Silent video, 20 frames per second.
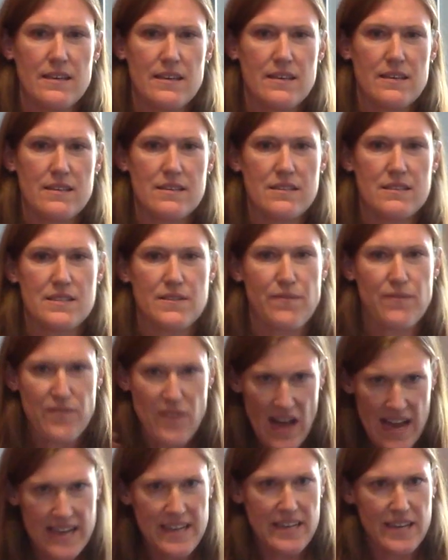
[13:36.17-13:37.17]
in
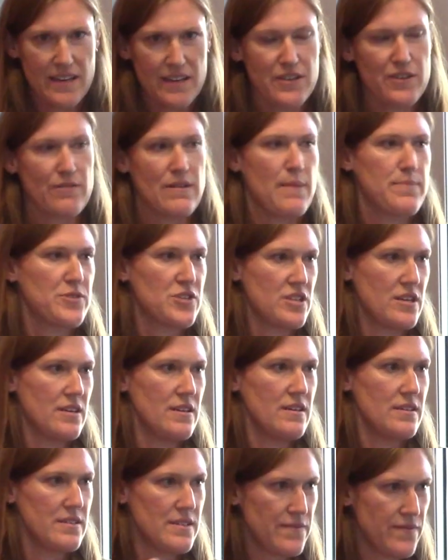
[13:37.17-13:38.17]
defining corruption
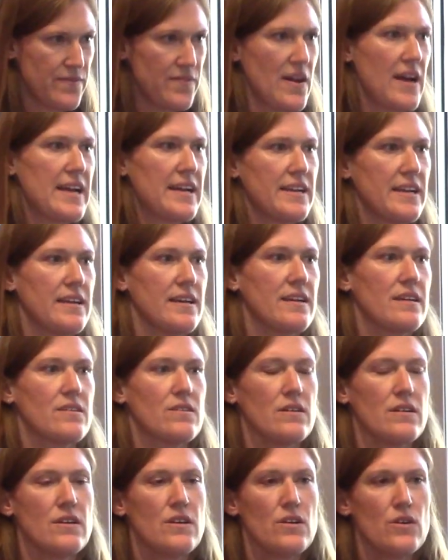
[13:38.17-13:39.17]
and defining
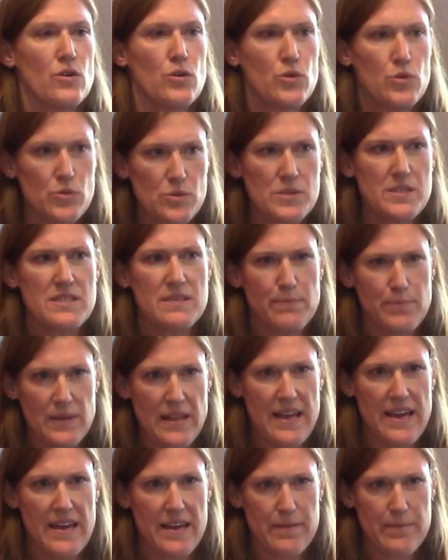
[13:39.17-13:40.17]
who's to
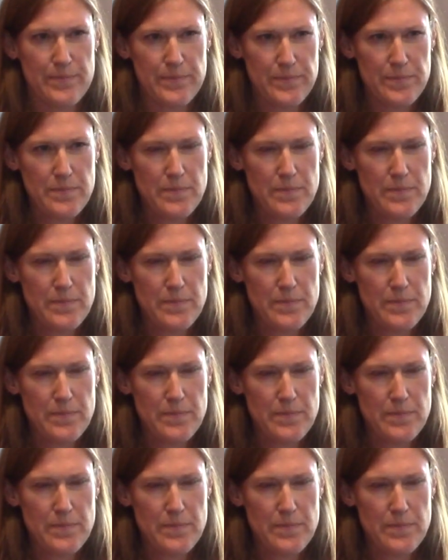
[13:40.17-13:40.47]
blame.